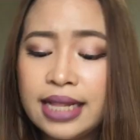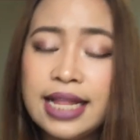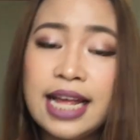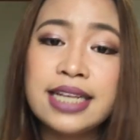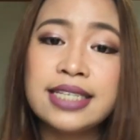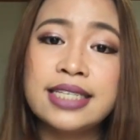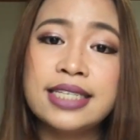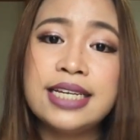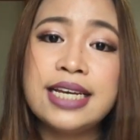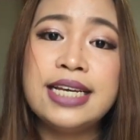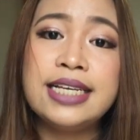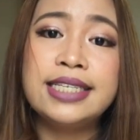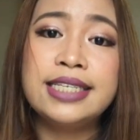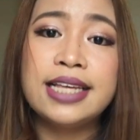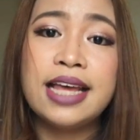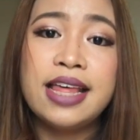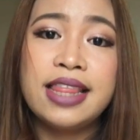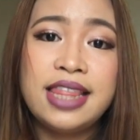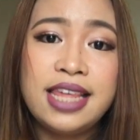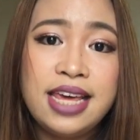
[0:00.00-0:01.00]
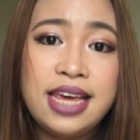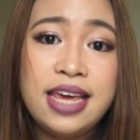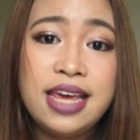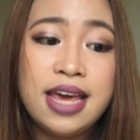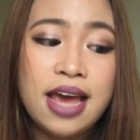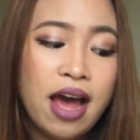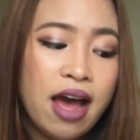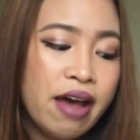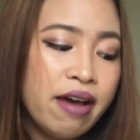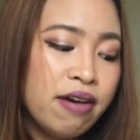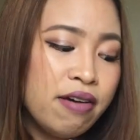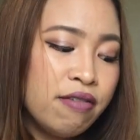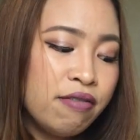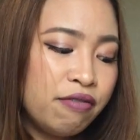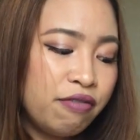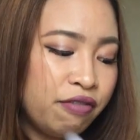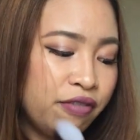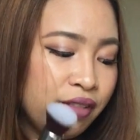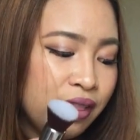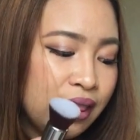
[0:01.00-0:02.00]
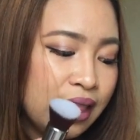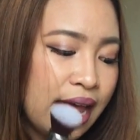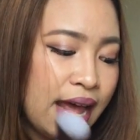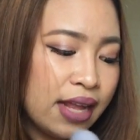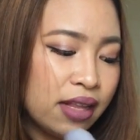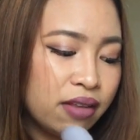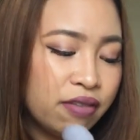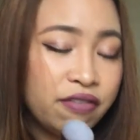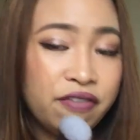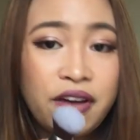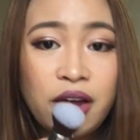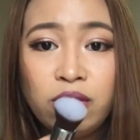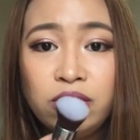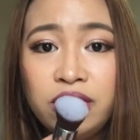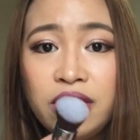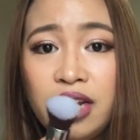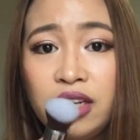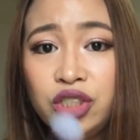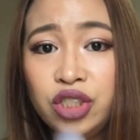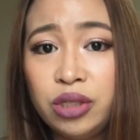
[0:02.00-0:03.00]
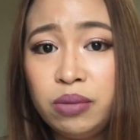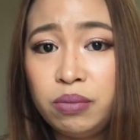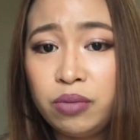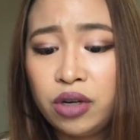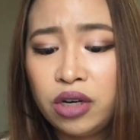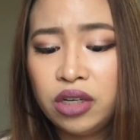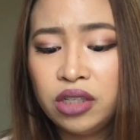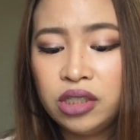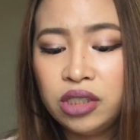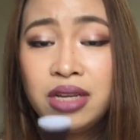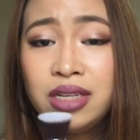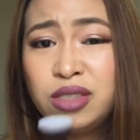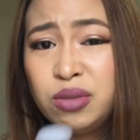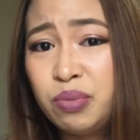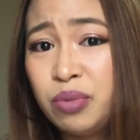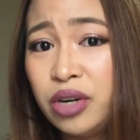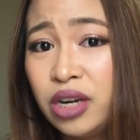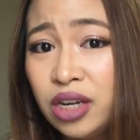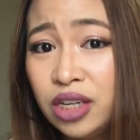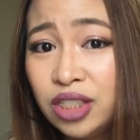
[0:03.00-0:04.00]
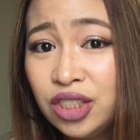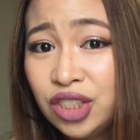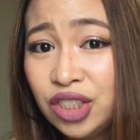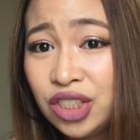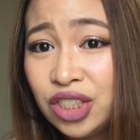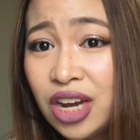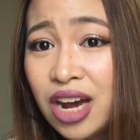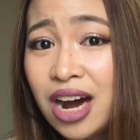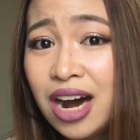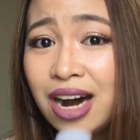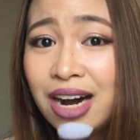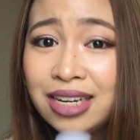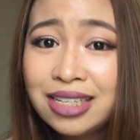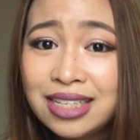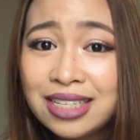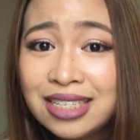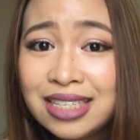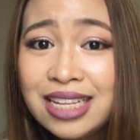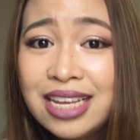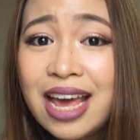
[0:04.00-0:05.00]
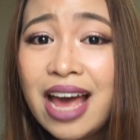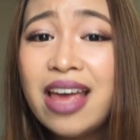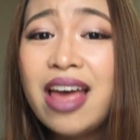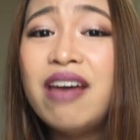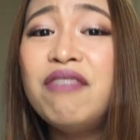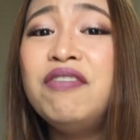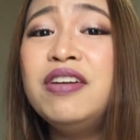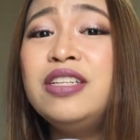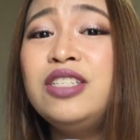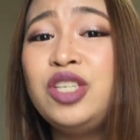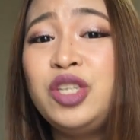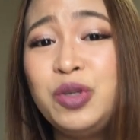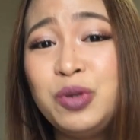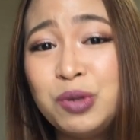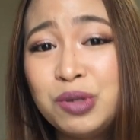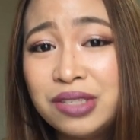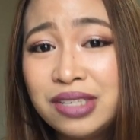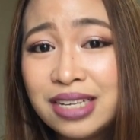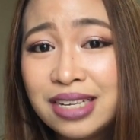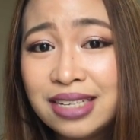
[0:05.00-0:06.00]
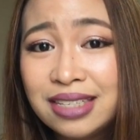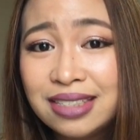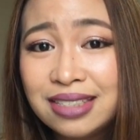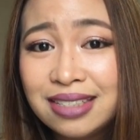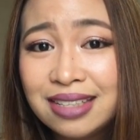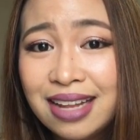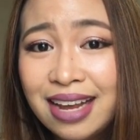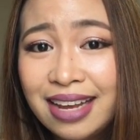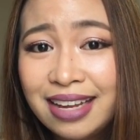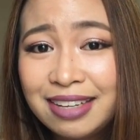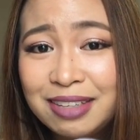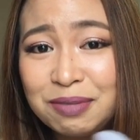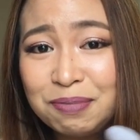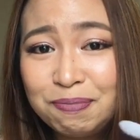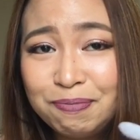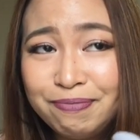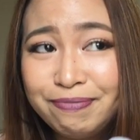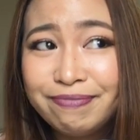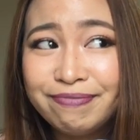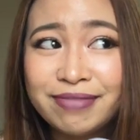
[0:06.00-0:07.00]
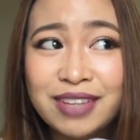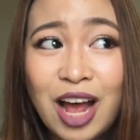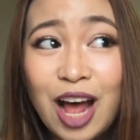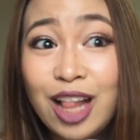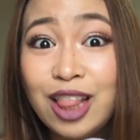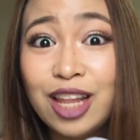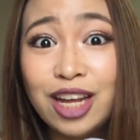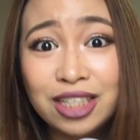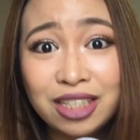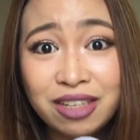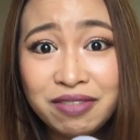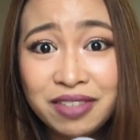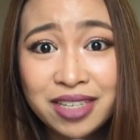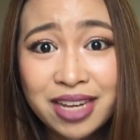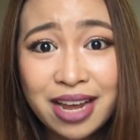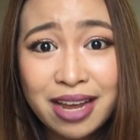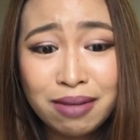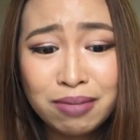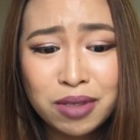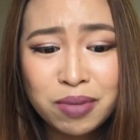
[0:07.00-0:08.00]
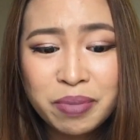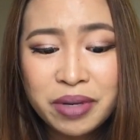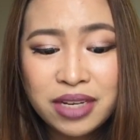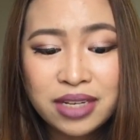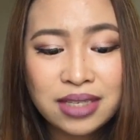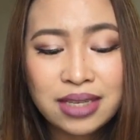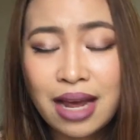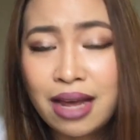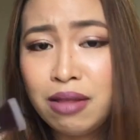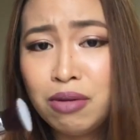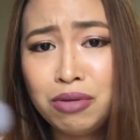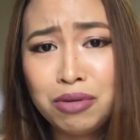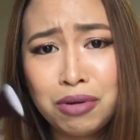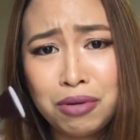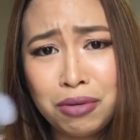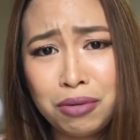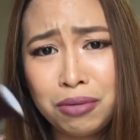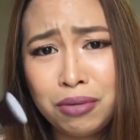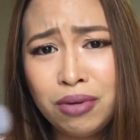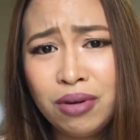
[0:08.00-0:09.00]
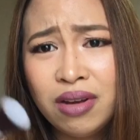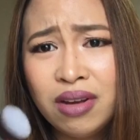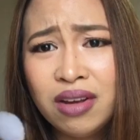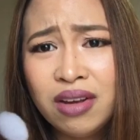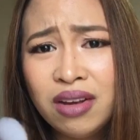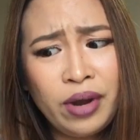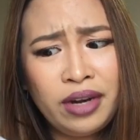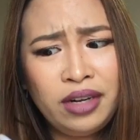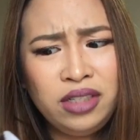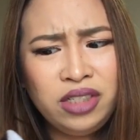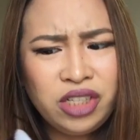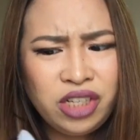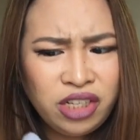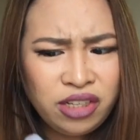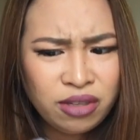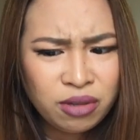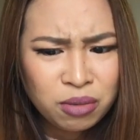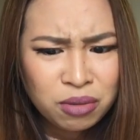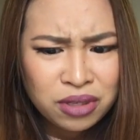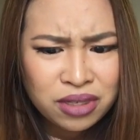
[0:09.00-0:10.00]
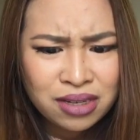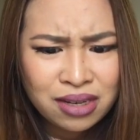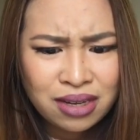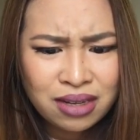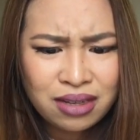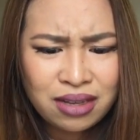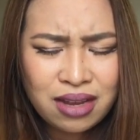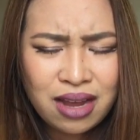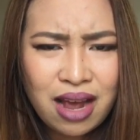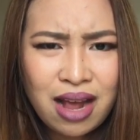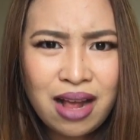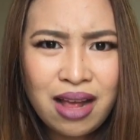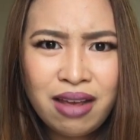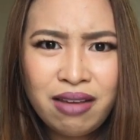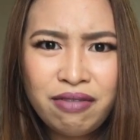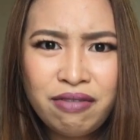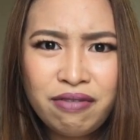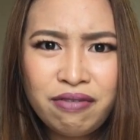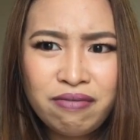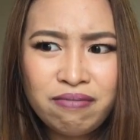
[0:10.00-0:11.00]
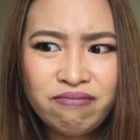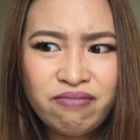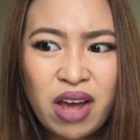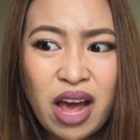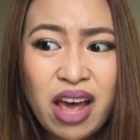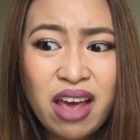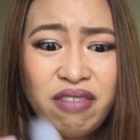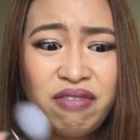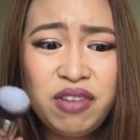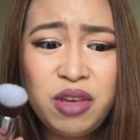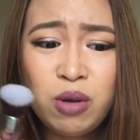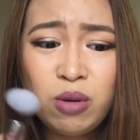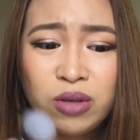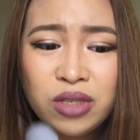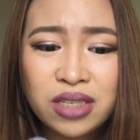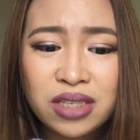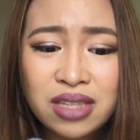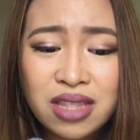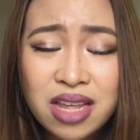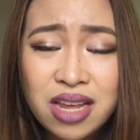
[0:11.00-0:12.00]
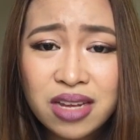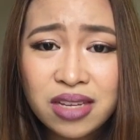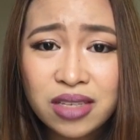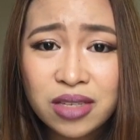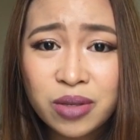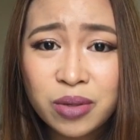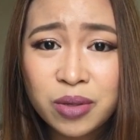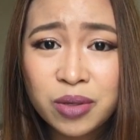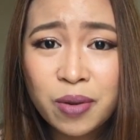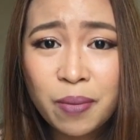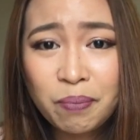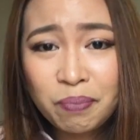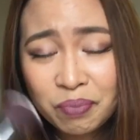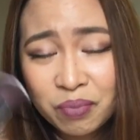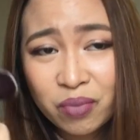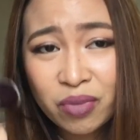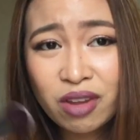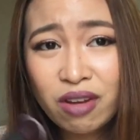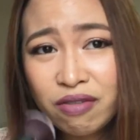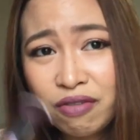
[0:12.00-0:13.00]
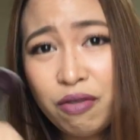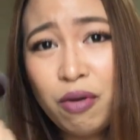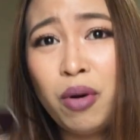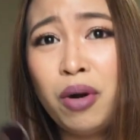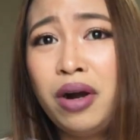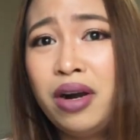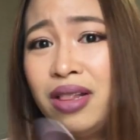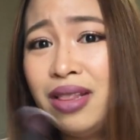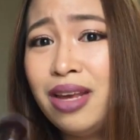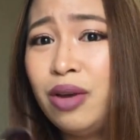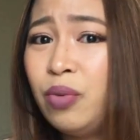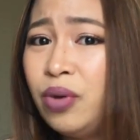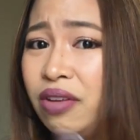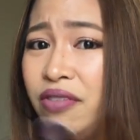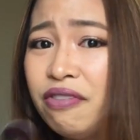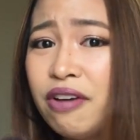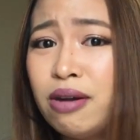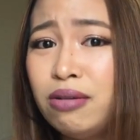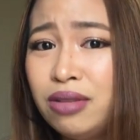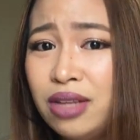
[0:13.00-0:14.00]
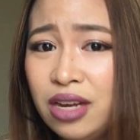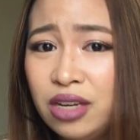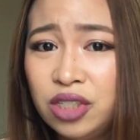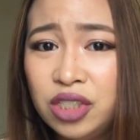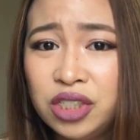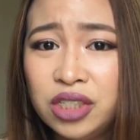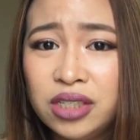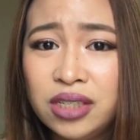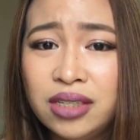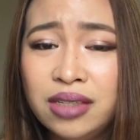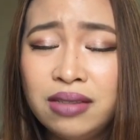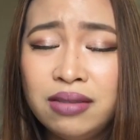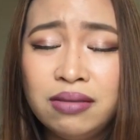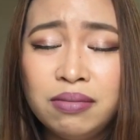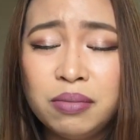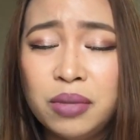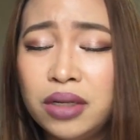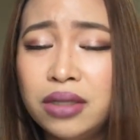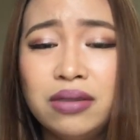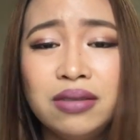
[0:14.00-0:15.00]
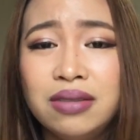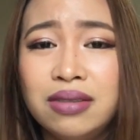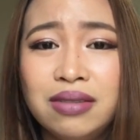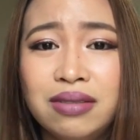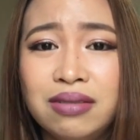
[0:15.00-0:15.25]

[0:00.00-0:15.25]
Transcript: Next is the flat foundation brush. This brush, honestly, I haven't used it like a lot of times because I don't know where to use it. I've used this for liquid foundation, but